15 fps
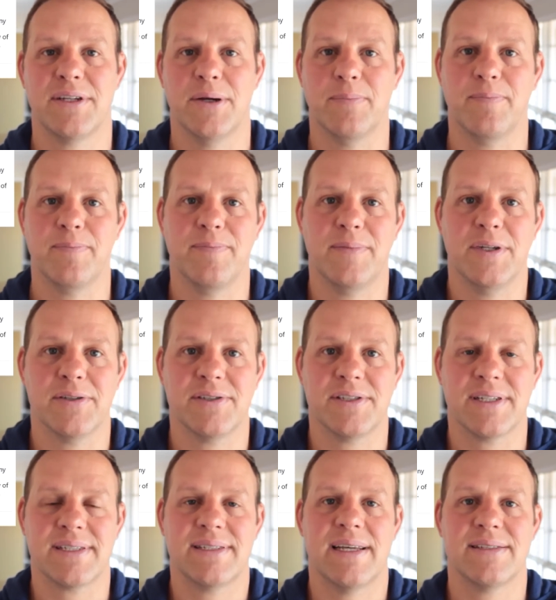Your
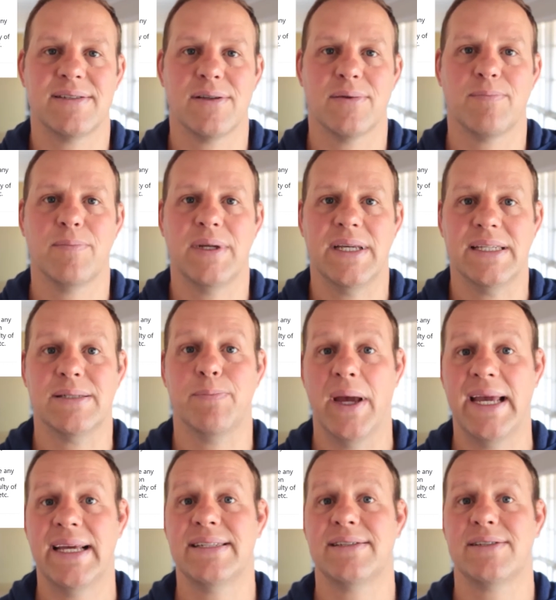success is
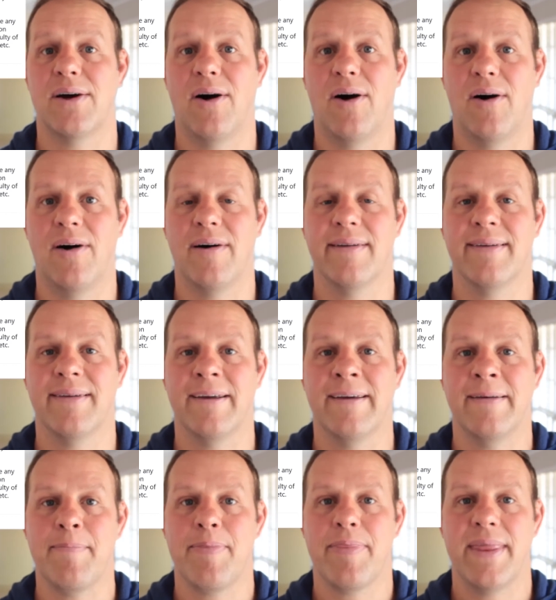based on
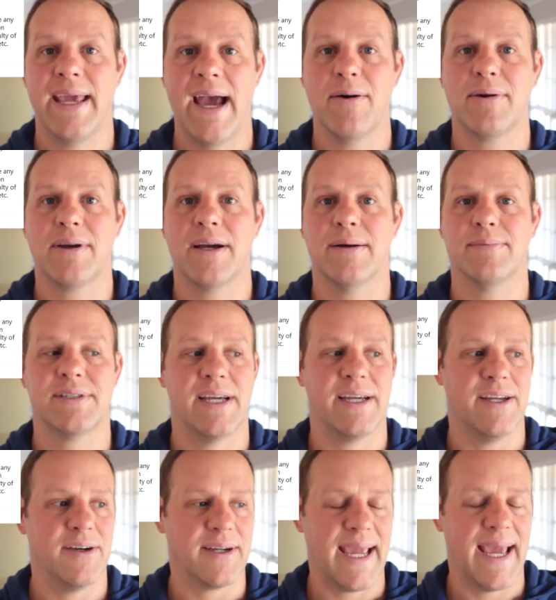the outcomes that
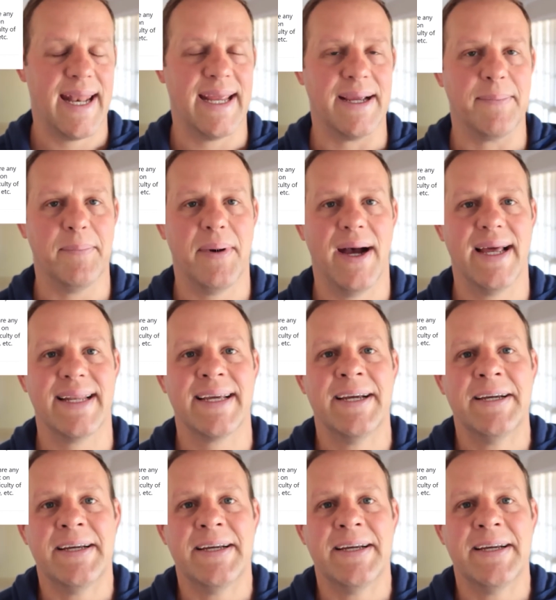you're getting. But